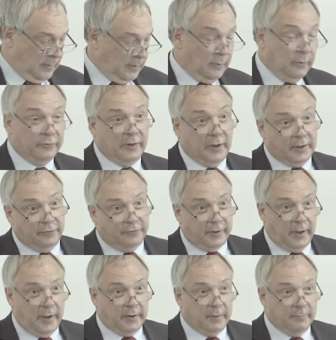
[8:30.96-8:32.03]
It looks like it's
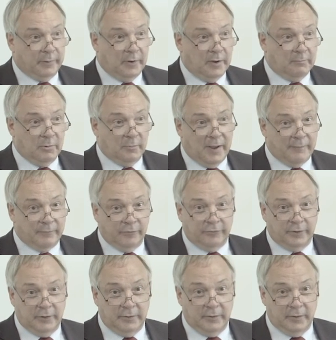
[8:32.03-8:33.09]
state aid compliant, but we haven't
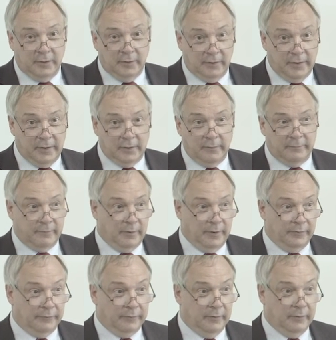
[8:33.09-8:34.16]
seen the legal
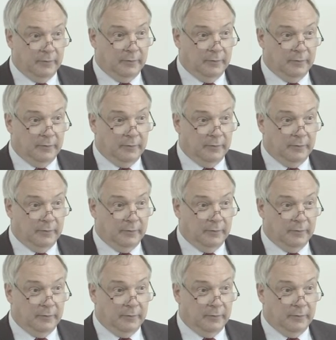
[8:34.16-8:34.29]
advice.